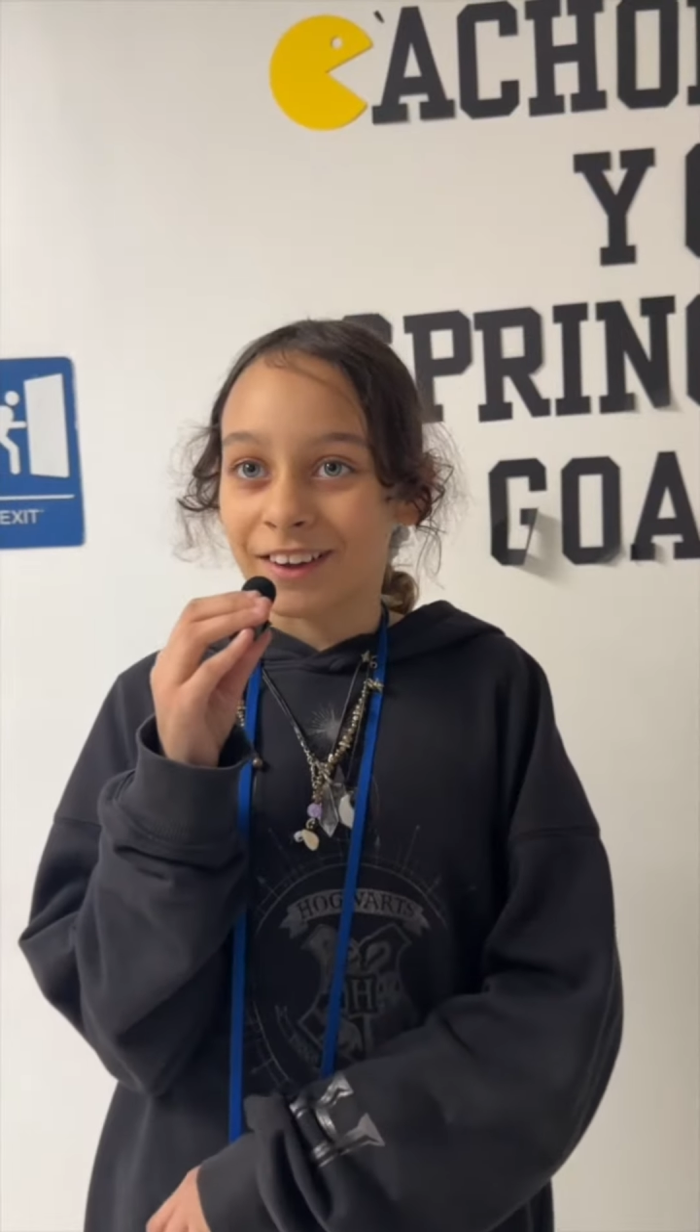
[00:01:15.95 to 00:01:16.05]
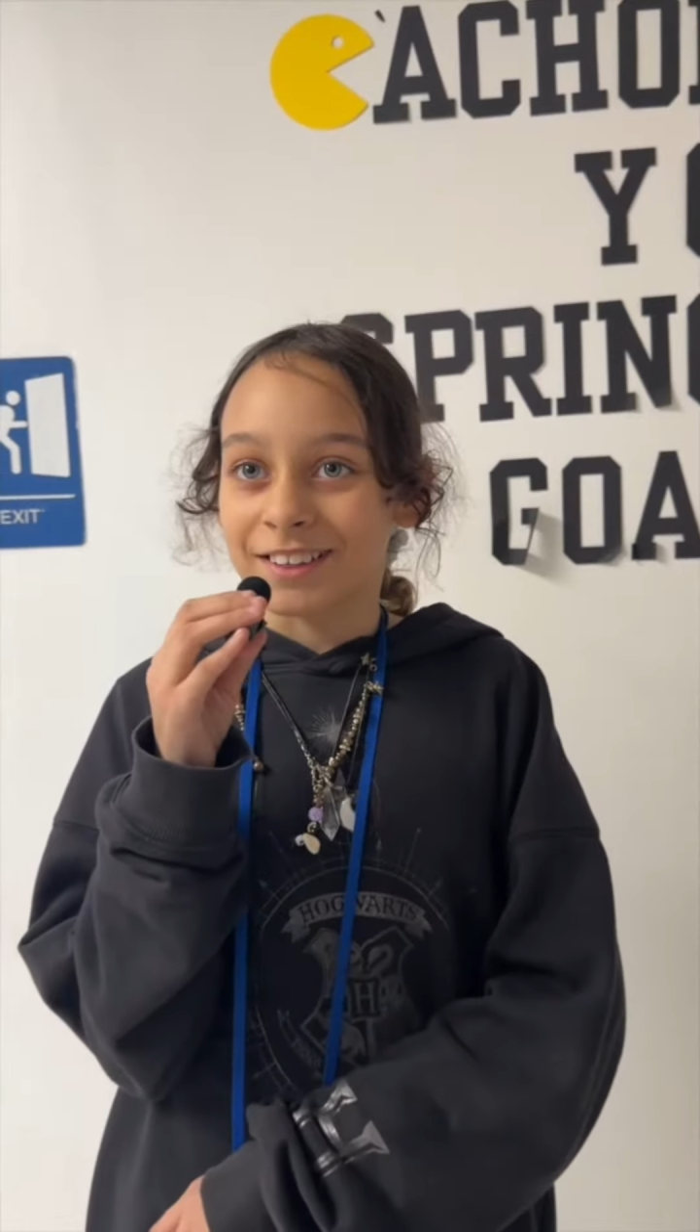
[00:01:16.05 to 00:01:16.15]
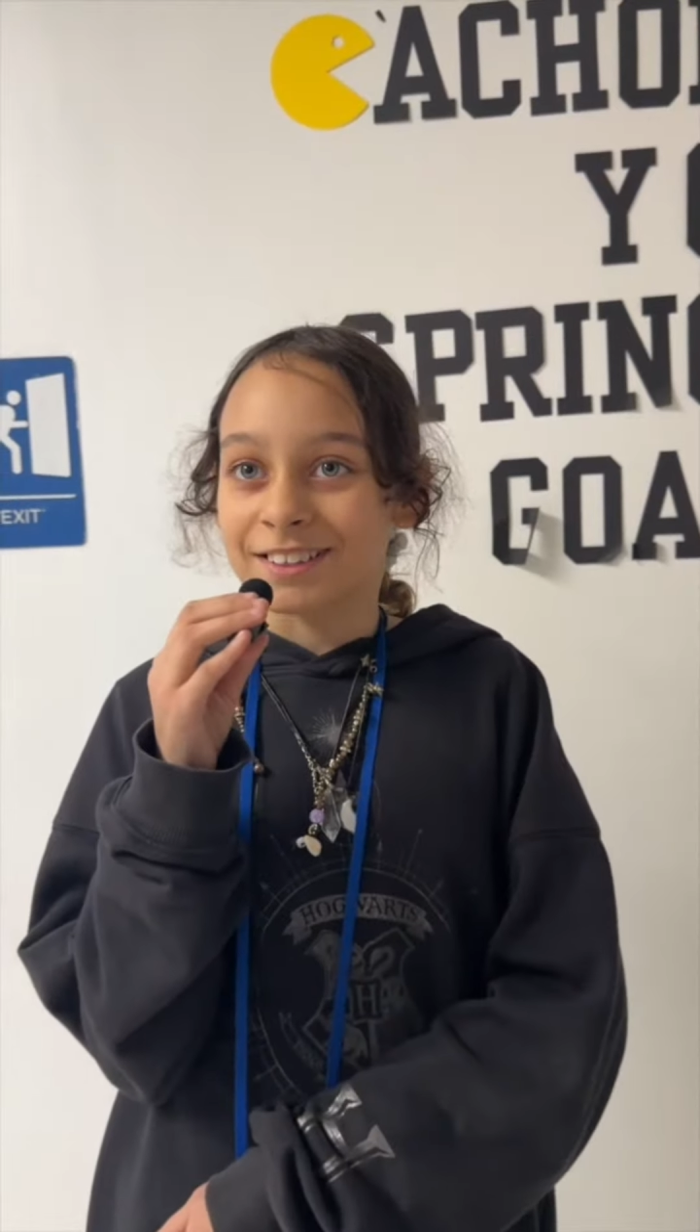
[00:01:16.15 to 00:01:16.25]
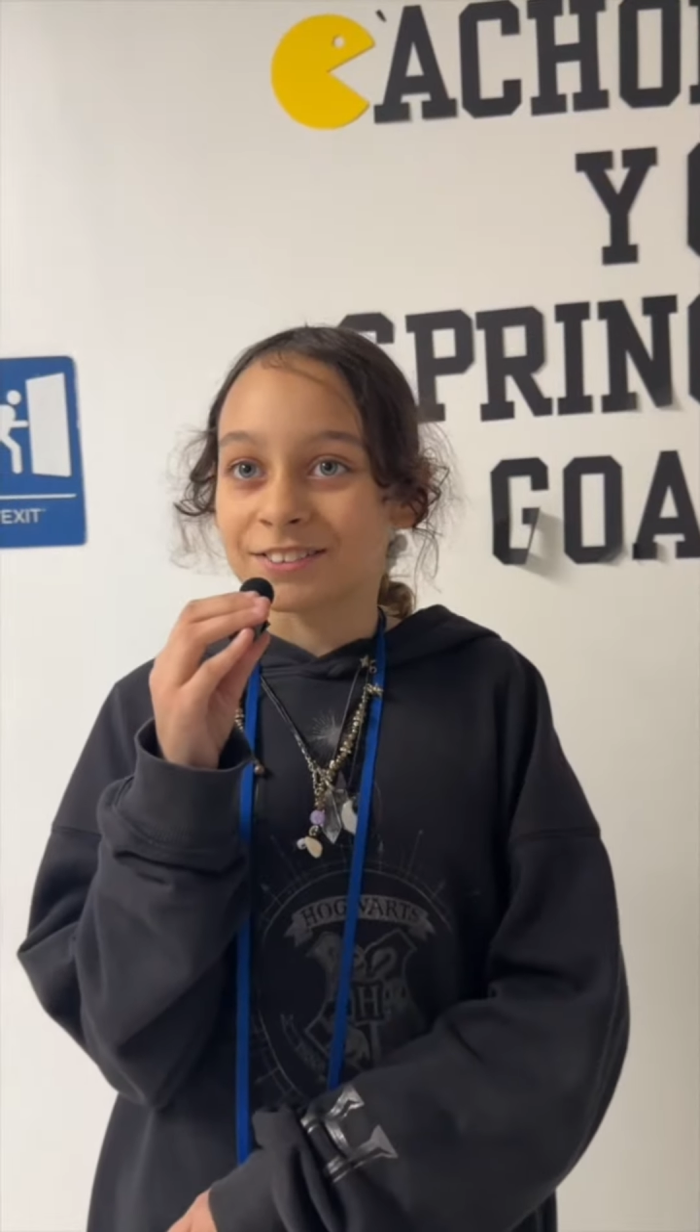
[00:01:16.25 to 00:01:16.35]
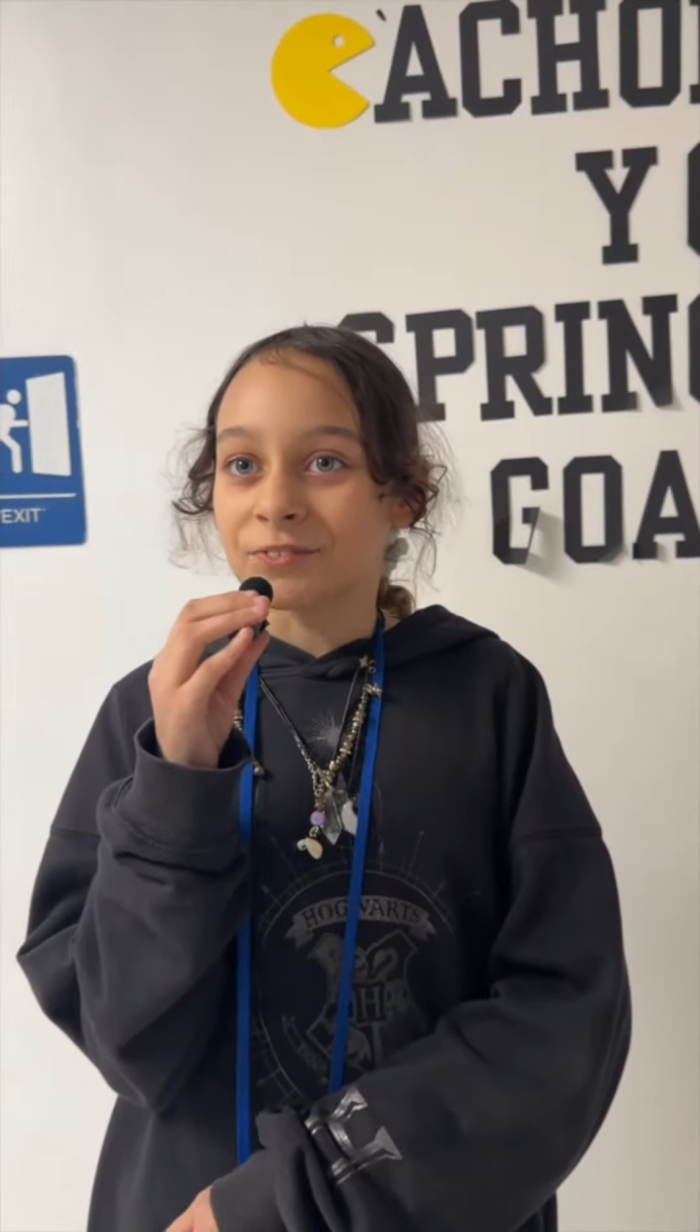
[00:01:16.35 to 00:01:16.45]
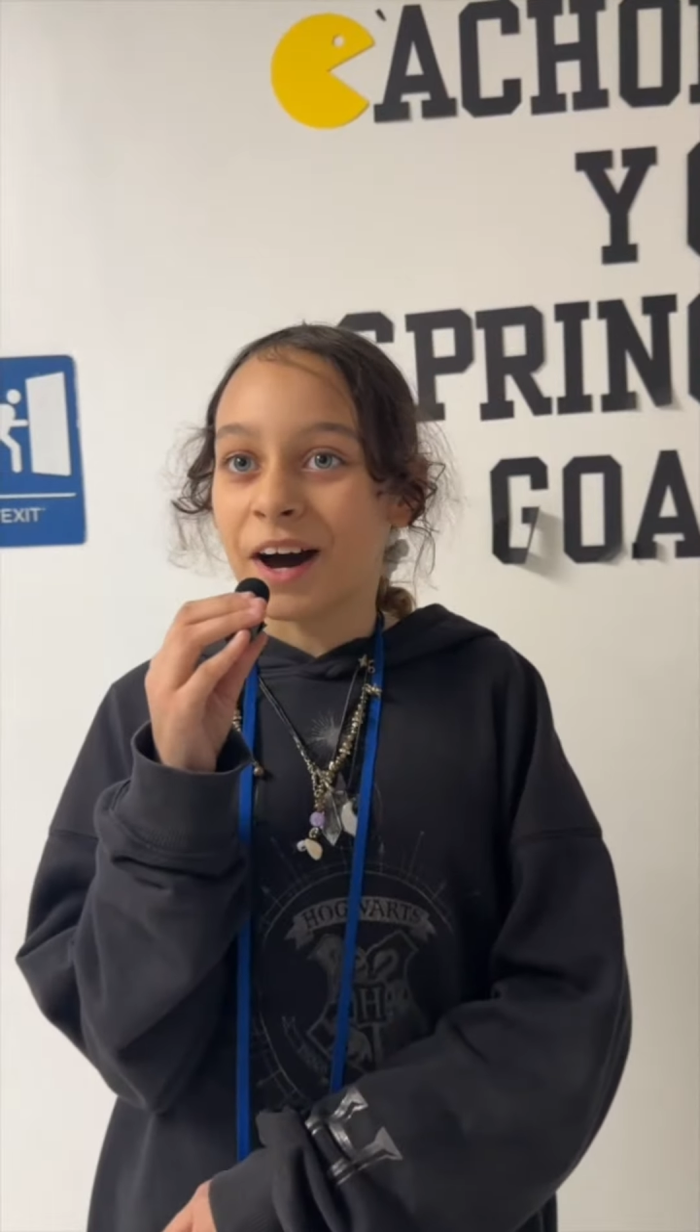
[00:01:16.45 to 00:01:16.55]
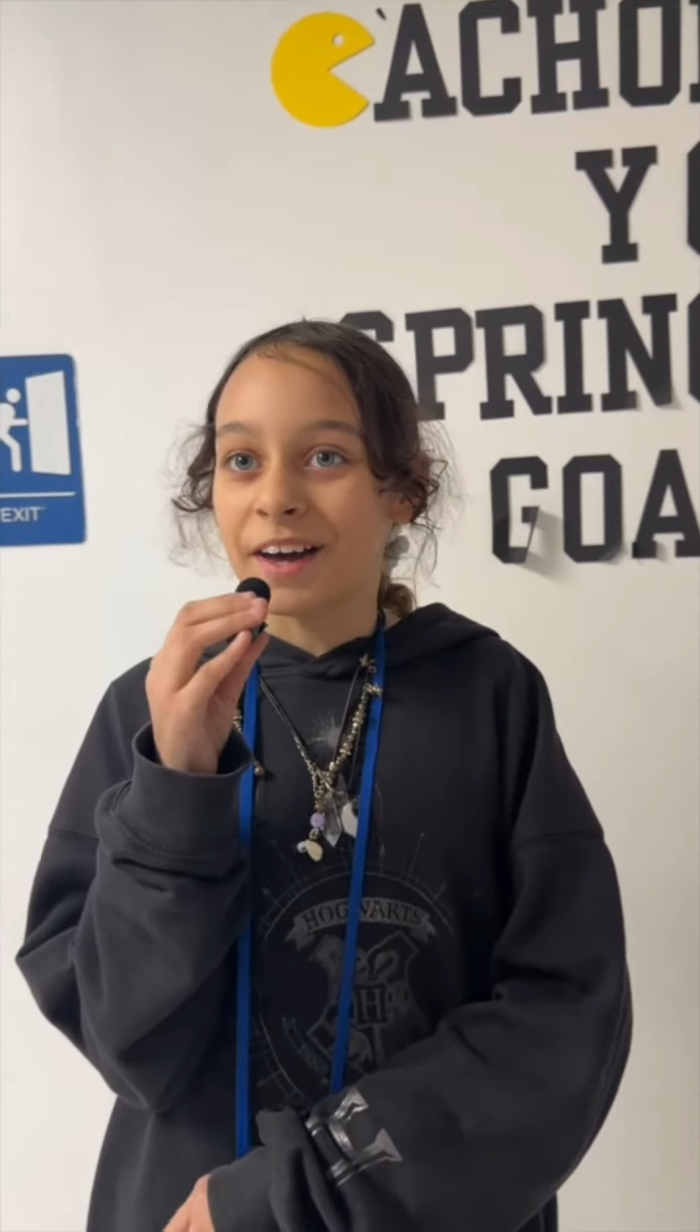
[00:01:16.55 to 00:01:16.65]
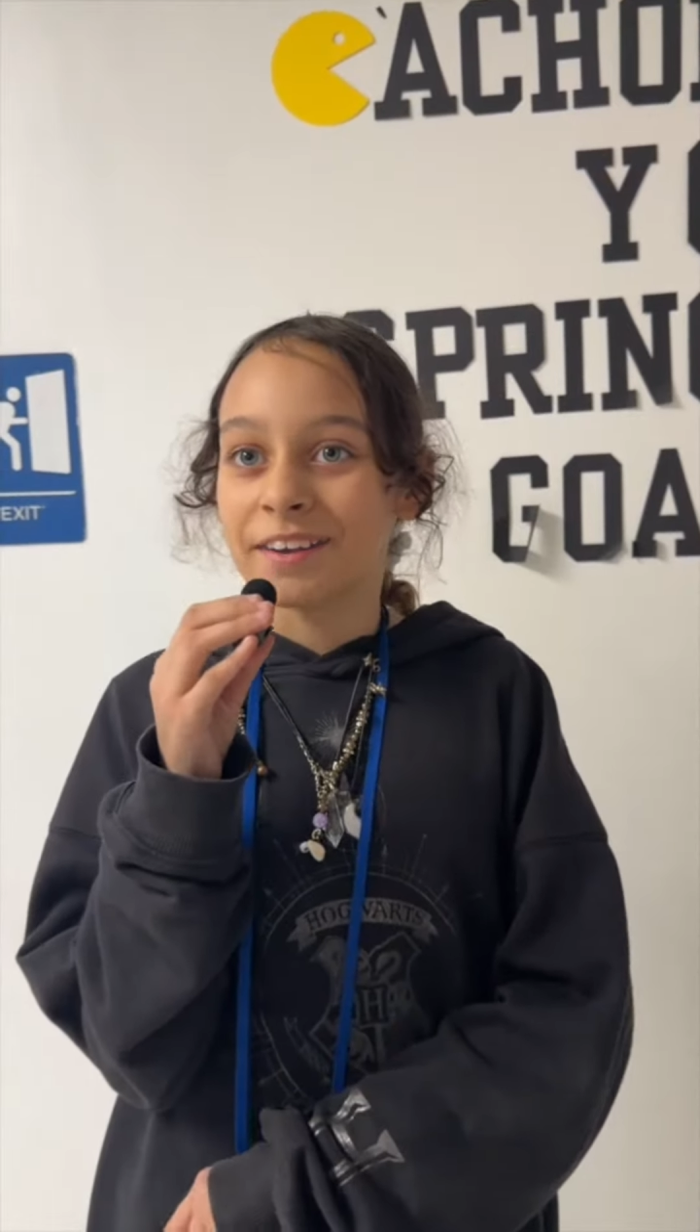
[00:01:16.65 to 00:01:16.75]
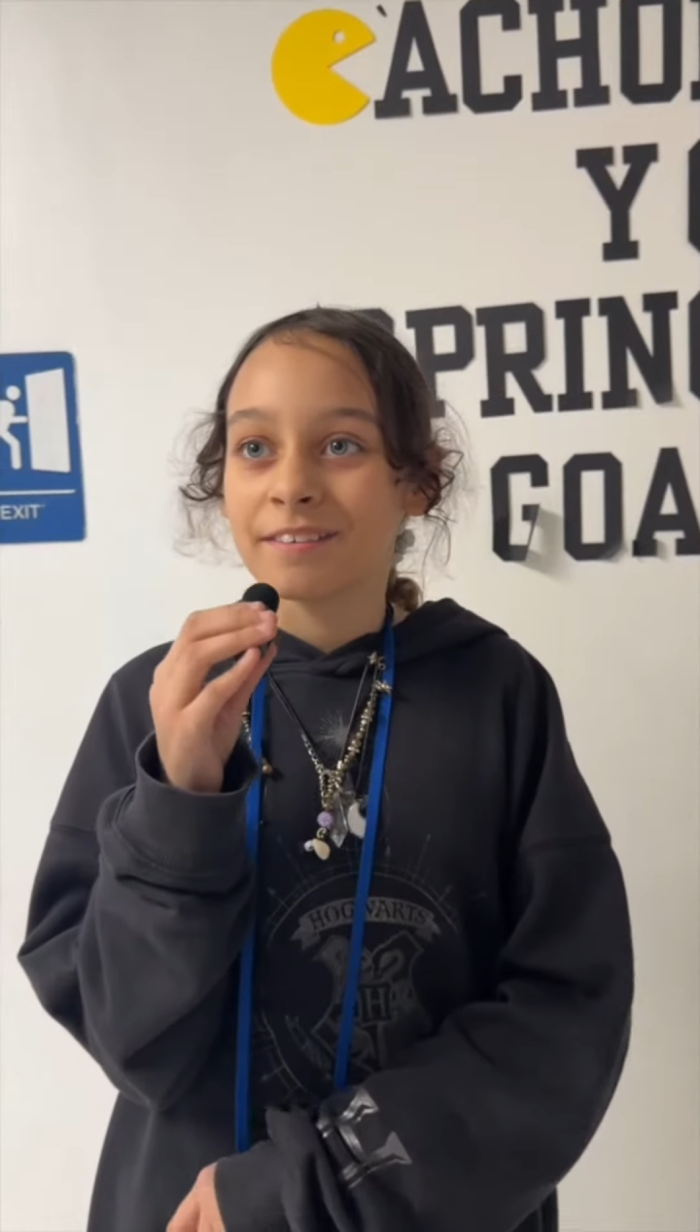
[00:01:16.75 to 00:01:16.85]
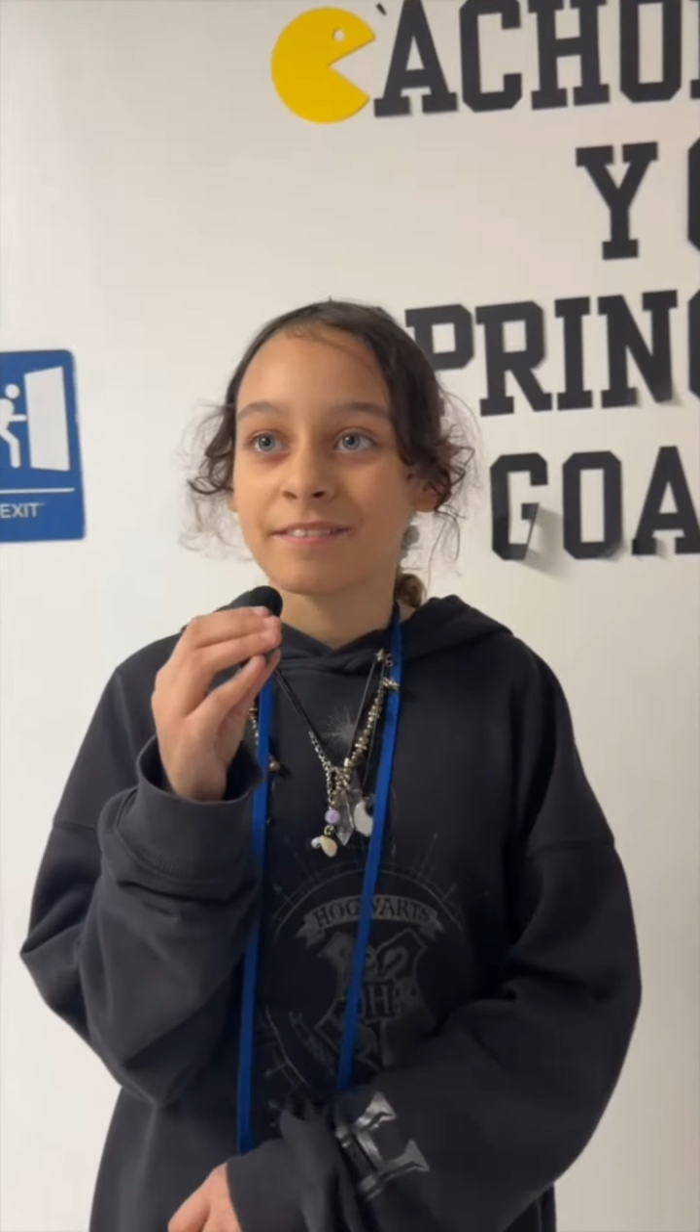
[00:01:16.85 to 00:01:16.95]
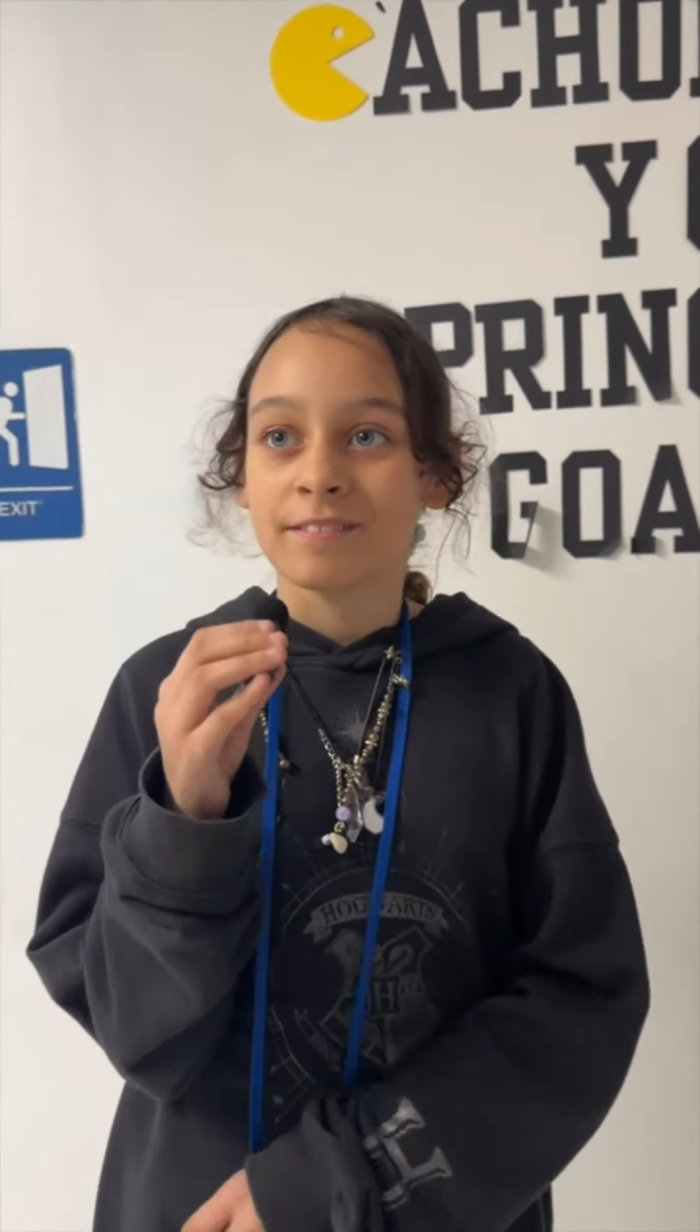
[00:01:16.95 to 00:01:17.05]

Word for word: and it's fun.